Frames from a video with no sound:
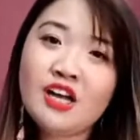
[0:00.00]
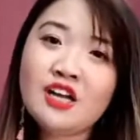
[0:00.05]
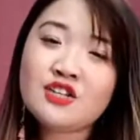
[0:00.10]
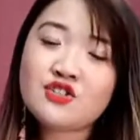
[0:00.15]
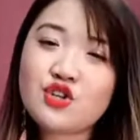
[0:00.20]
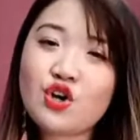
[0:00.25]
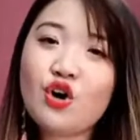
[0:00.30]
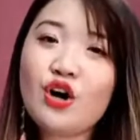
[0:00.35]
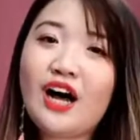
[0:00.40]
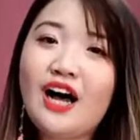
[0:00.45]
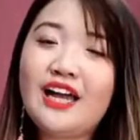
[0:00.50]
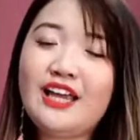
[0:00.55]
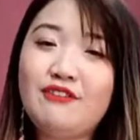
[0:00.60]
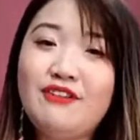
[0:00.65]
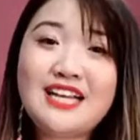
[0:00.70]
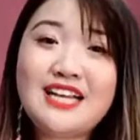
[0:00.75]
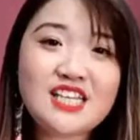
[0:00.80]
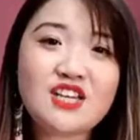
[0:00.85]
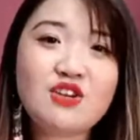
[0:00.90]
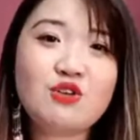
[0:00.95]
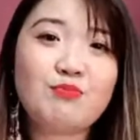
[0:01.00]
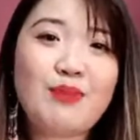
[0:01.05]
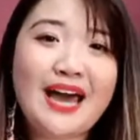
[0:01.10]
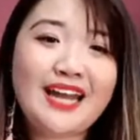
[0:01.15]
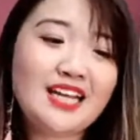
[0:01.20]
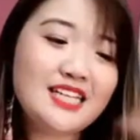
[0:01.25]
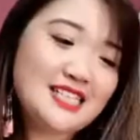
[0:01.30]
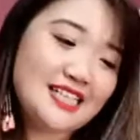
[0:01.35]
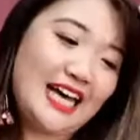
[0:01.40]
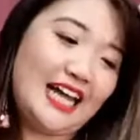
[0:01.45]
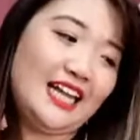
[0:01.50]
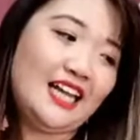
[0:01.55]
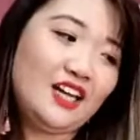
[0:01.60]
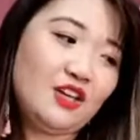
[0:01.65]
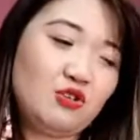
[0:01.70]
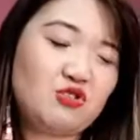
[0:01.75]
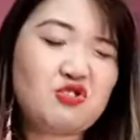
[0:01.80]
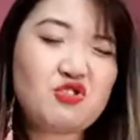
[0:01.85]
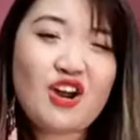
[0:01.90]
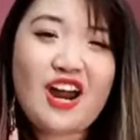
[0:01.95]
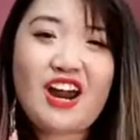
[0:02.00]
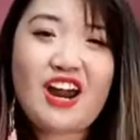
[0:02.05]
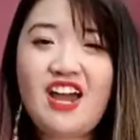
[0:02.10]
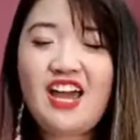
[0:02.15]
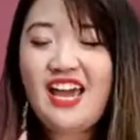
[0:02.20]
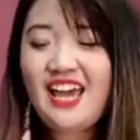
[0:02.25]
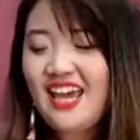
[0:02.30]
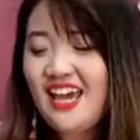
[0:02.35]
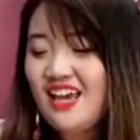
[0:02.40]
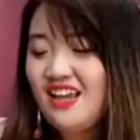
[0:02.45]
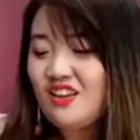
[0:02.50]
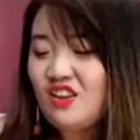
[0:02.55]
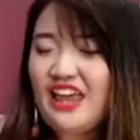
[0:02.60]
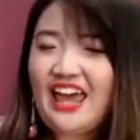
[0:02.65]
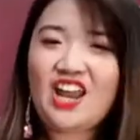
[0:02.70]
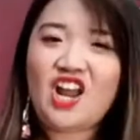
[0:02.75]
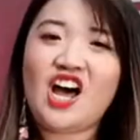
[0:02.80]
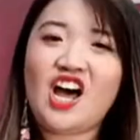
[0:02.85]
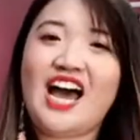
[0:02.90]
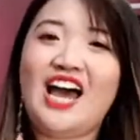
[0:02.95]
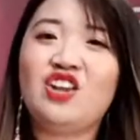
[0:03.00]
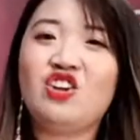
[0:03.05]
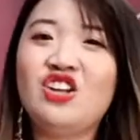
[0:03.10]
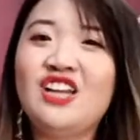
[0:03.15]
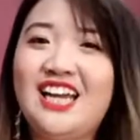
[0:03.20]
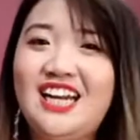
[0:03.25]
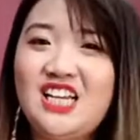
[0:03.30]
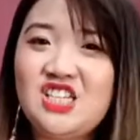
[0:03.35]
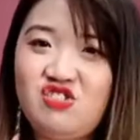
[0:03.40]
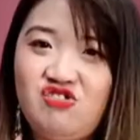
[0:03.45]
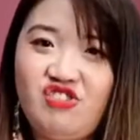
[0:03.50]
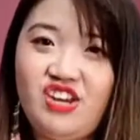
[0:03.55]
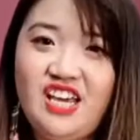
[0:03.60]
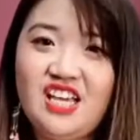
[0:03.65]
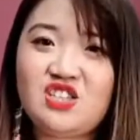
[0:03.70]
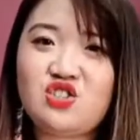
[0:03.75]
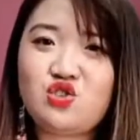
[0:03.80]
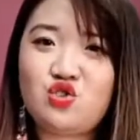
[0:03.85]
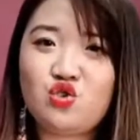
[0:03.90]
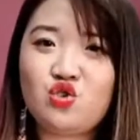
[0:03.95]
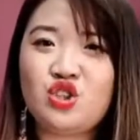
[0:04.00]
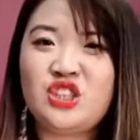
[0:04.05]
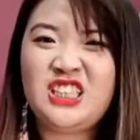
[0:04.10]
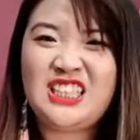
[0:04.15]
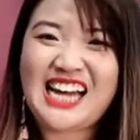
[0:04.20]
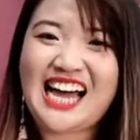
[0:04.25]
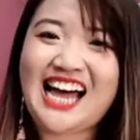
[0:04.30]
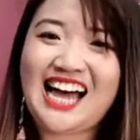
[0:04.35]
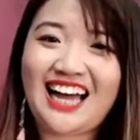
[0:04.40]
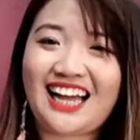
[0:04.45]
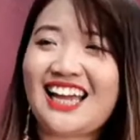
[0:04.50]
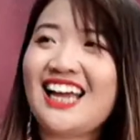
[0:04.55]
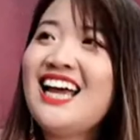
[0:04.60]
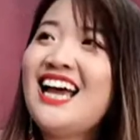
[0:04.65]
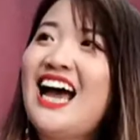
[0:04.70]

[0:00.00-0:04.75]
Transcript: So uh, if let's say you buy this color, you try it, hey, cannot, I don't like this red, it's too dark.